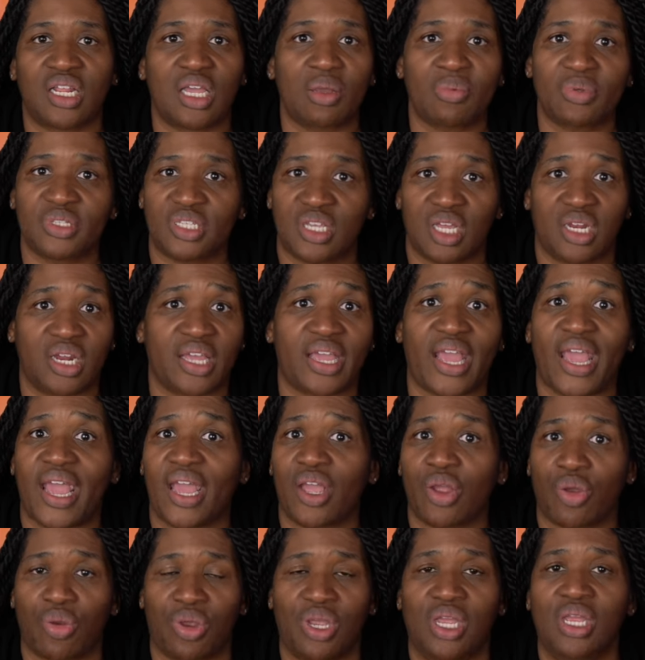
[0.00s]
it was going to
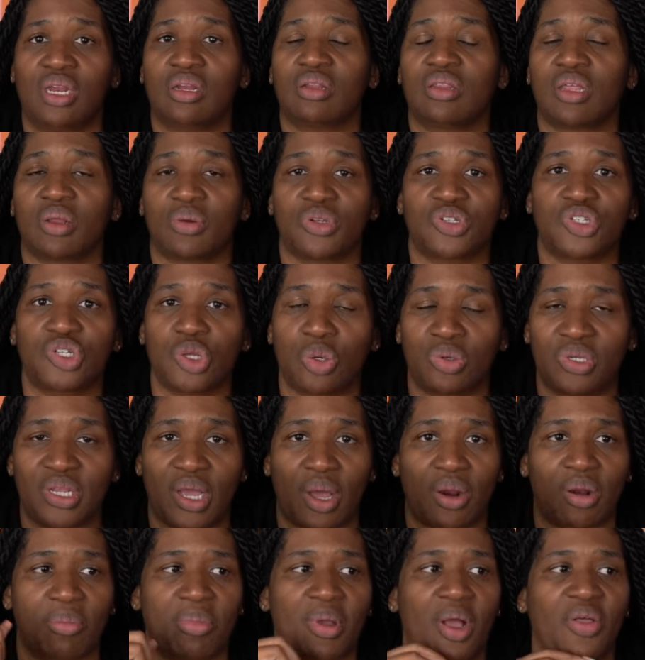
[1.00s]
gangrene. There was no
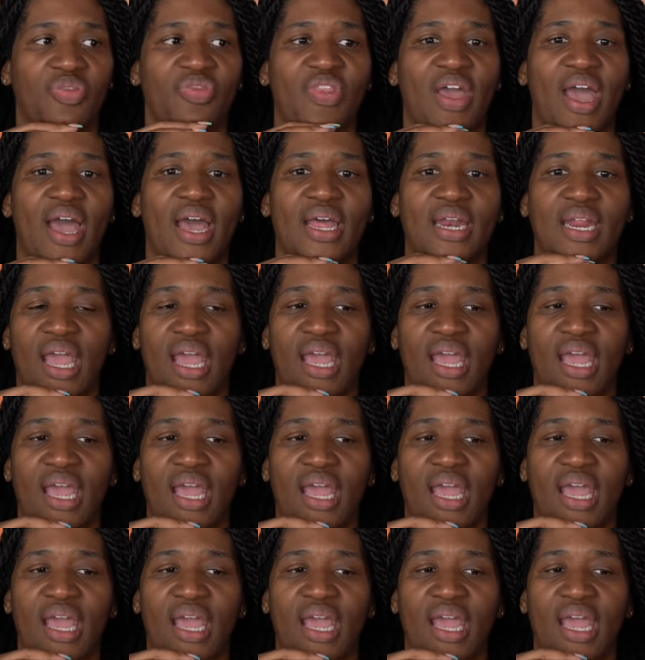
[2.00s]
doubt about that.